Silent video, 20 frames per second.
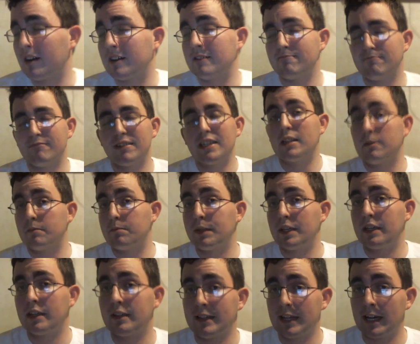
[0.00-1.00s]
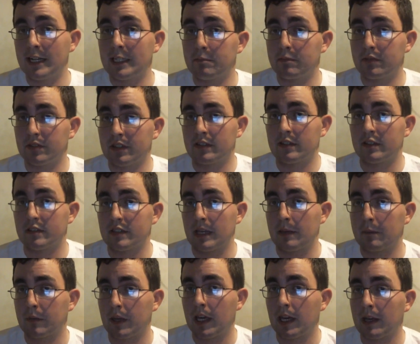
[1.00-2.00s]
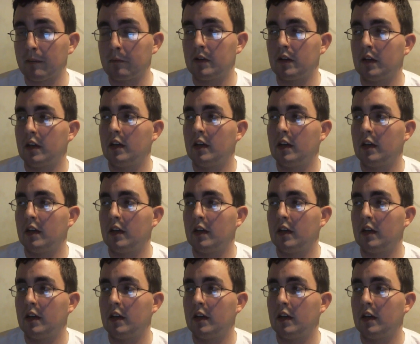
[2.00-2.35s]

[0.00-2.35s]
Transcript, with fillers: it, it'd be 90% the same game,